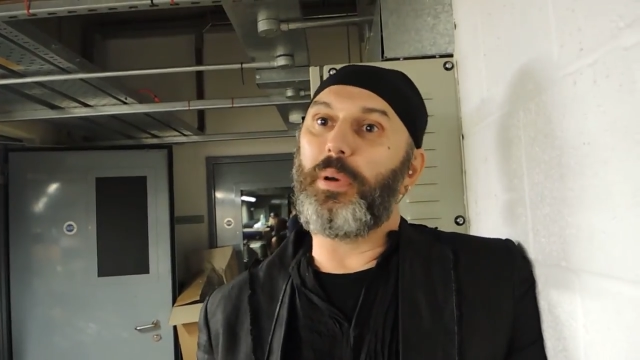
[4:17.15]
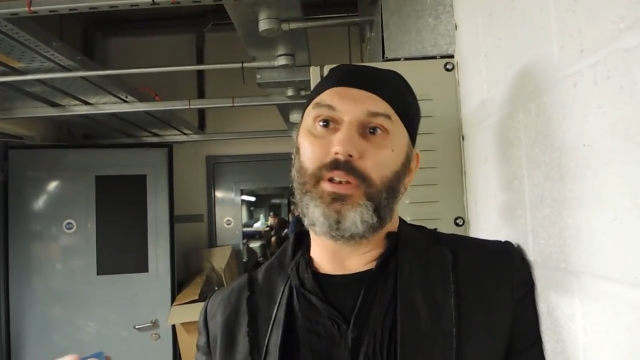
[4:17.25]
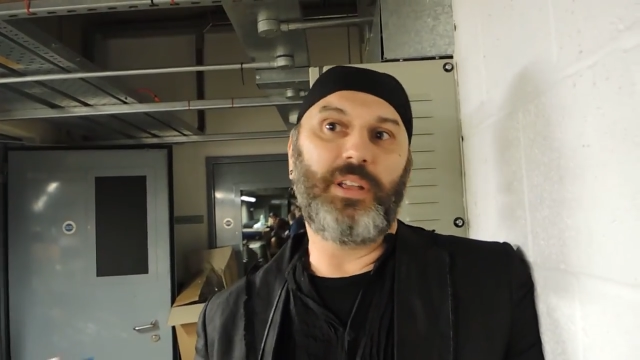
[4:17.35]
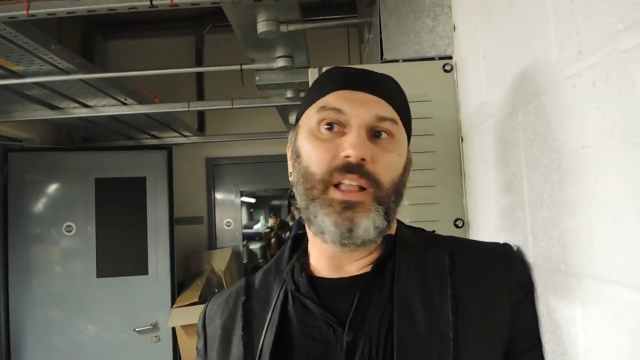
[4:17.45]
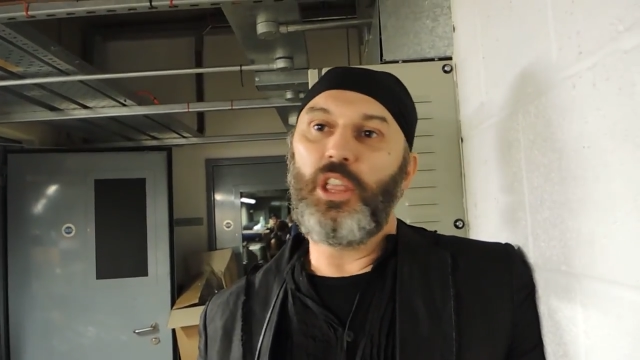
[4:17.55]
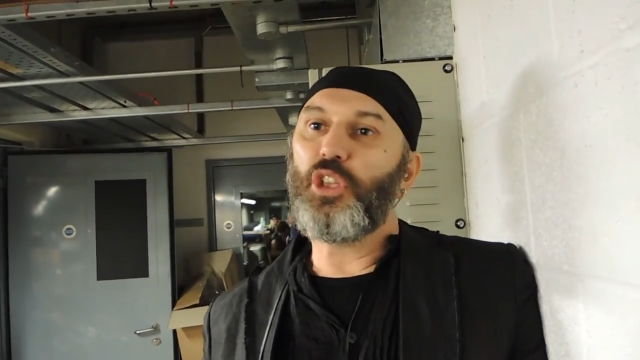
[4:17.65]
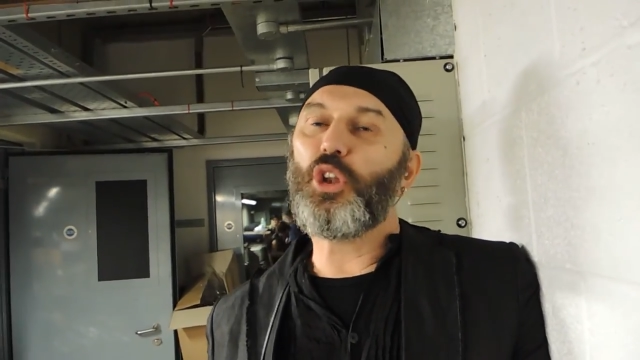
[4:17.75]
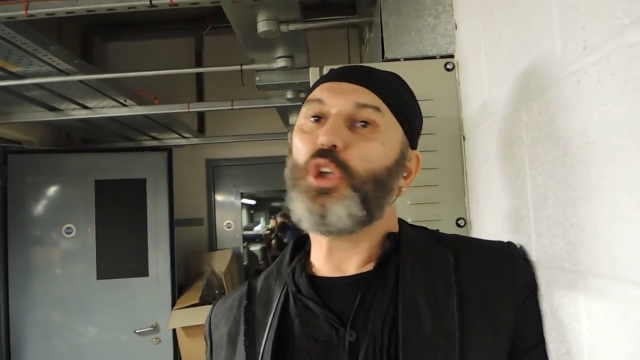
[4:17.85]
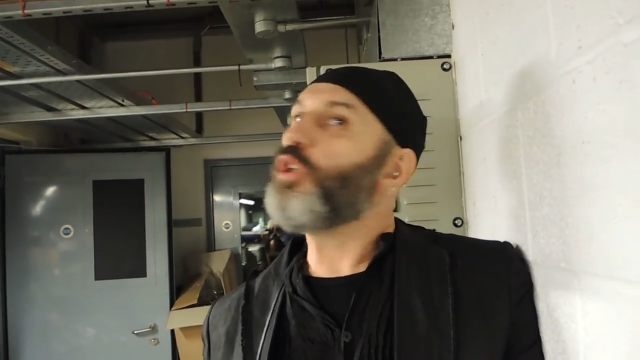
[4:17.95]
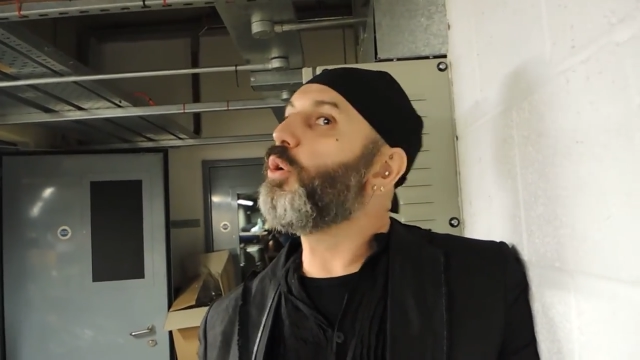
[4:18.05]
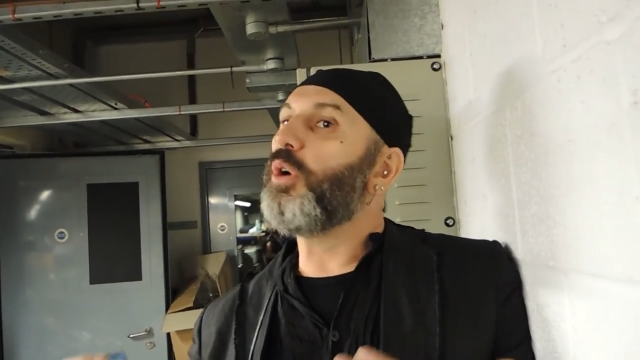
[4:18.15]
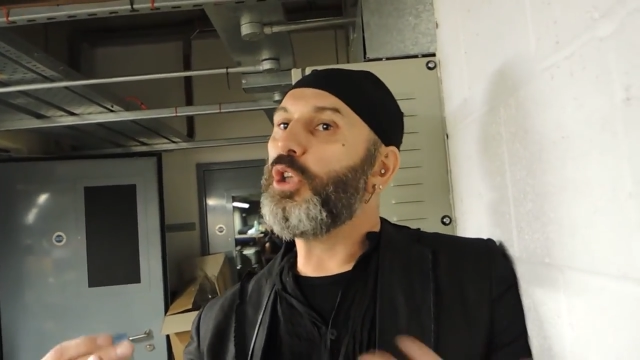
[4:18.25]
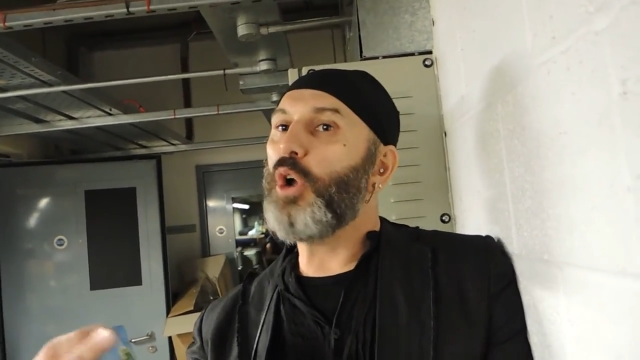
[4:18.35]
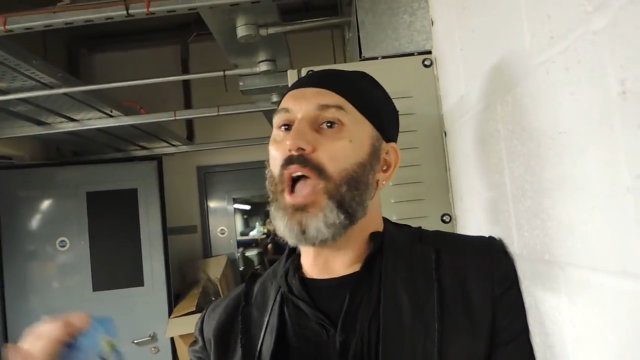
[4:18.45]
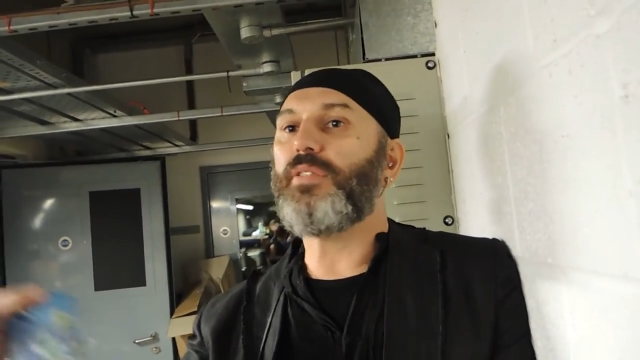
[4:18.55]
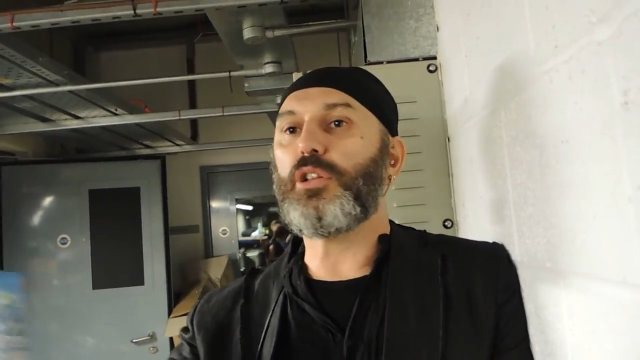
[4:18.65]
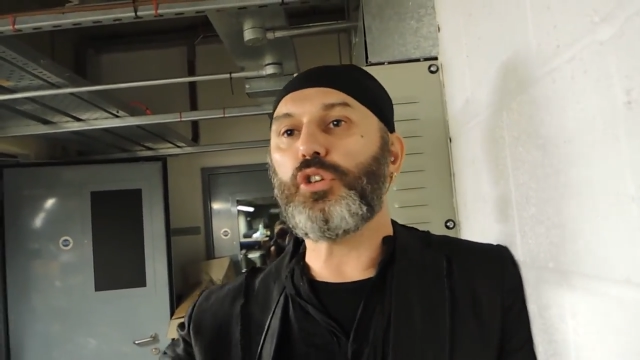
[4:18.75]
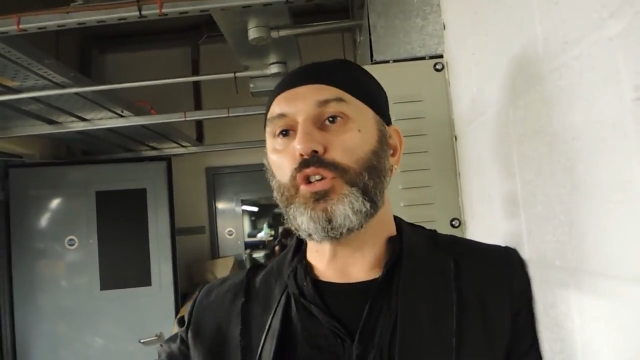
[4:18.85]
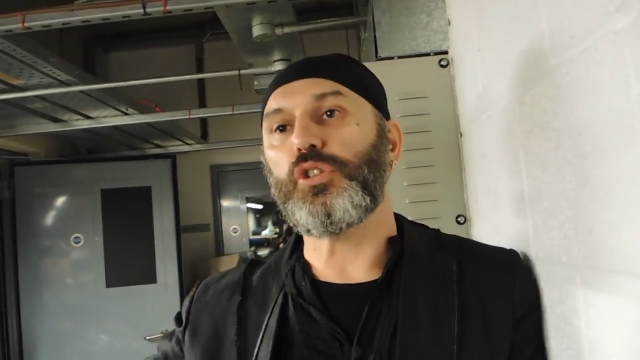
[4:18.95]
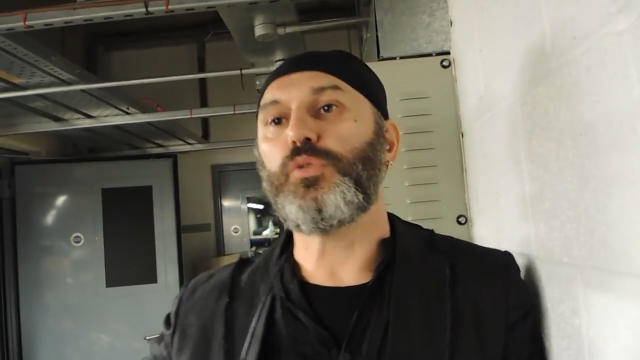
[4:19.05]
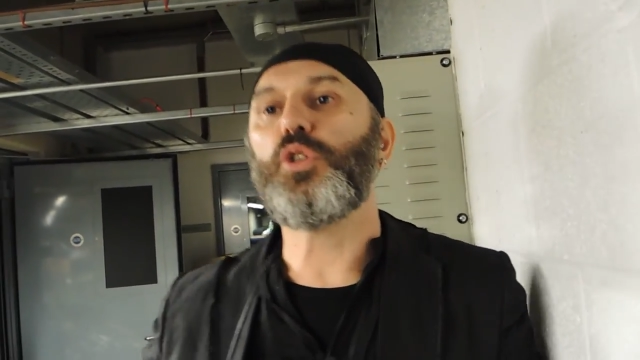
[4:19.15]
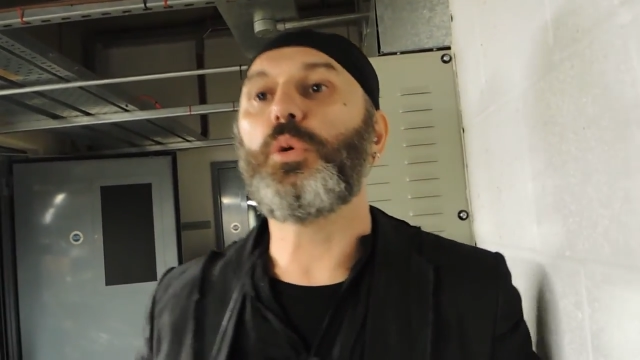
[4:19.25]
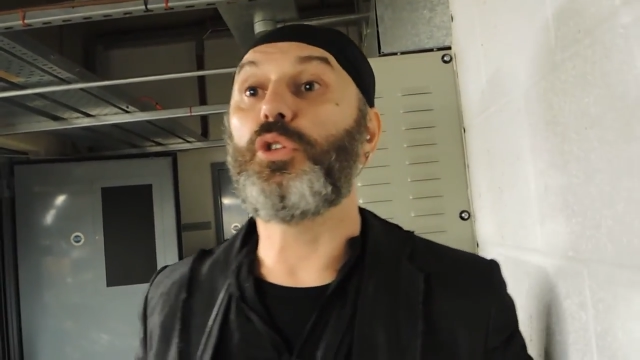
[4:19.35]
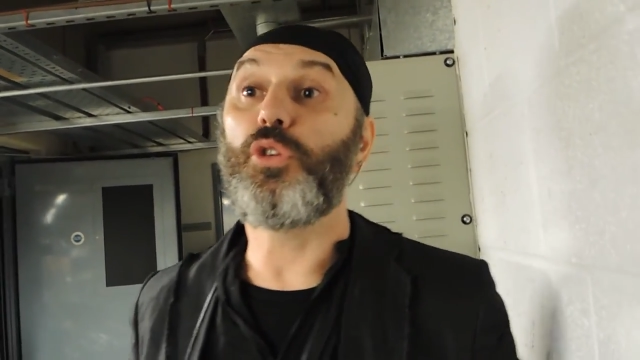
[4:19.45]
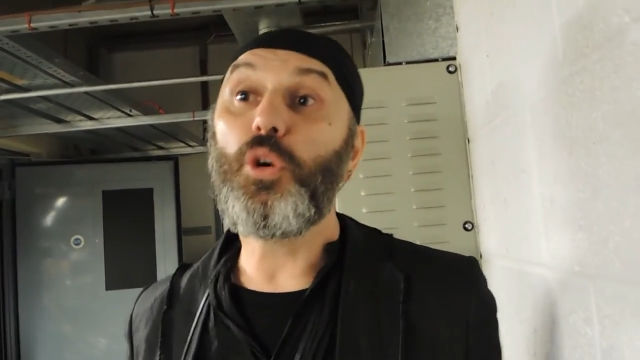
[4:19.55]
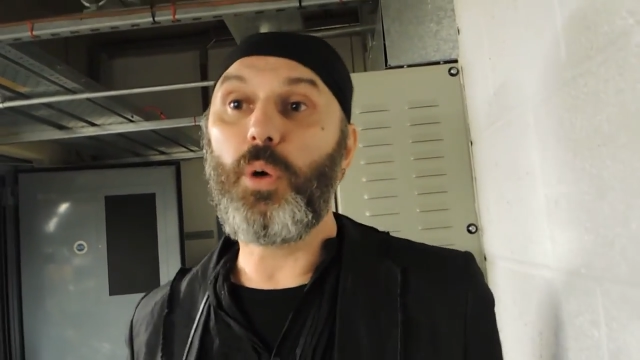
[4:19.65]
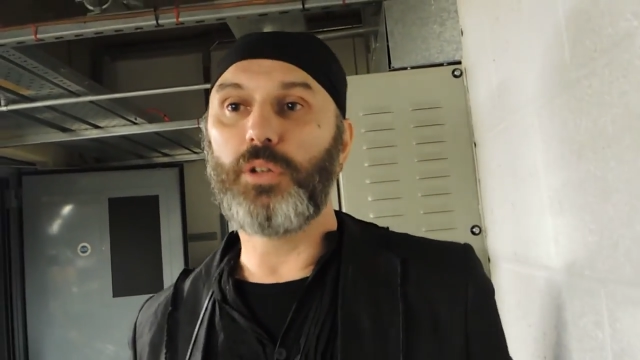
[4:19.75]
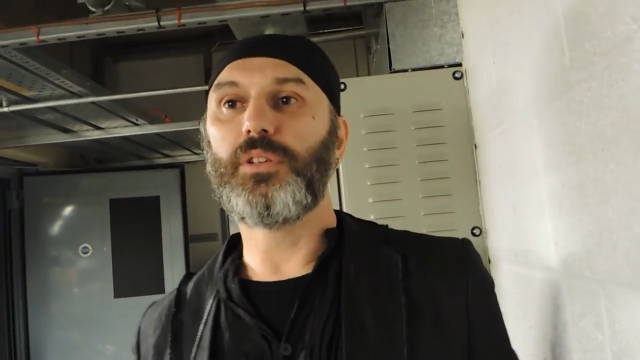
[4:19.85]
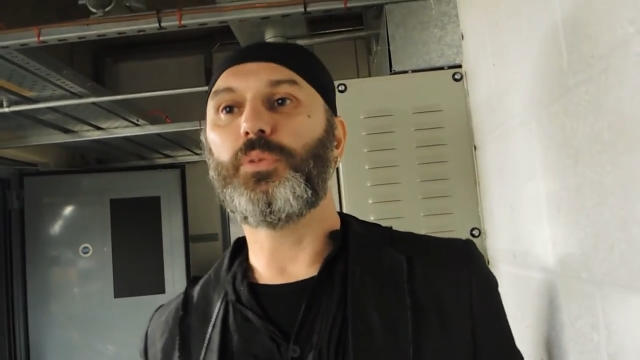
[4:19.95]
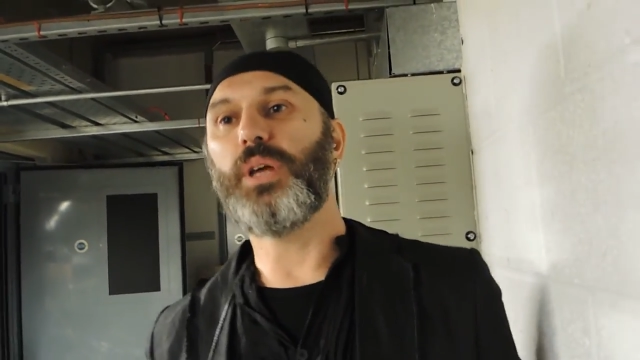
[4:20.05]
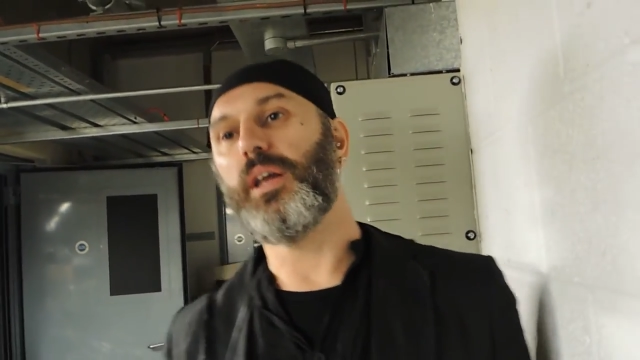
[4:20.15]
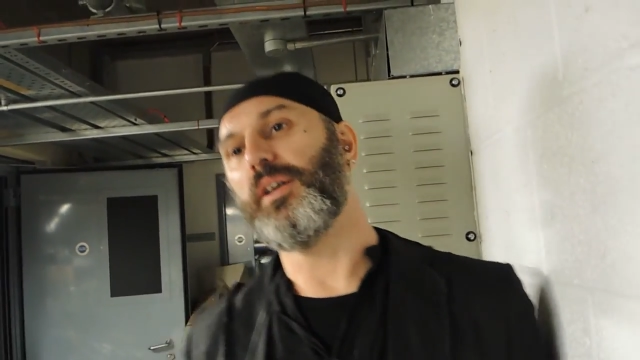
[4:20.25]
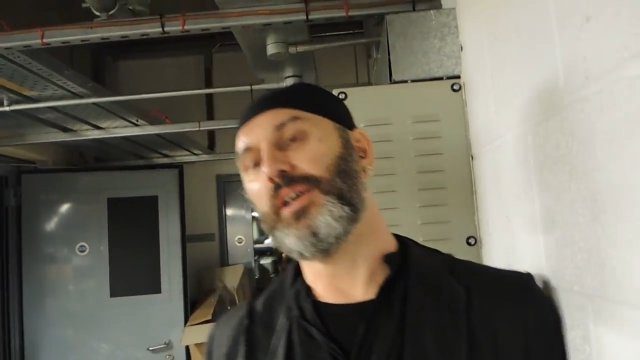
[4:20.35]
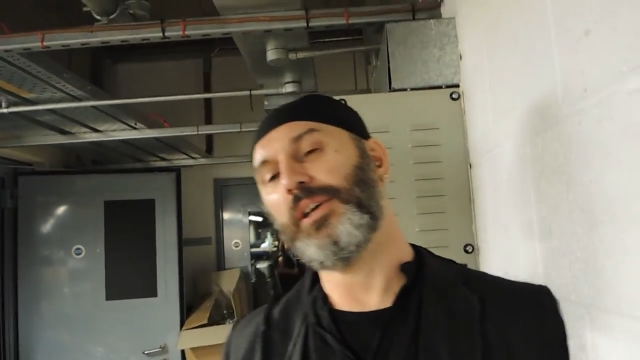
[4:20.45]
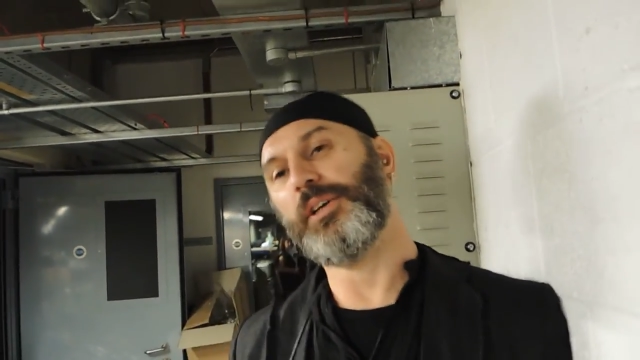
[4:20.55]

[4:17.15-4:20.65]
but you know, you have the choice of do what you want with it.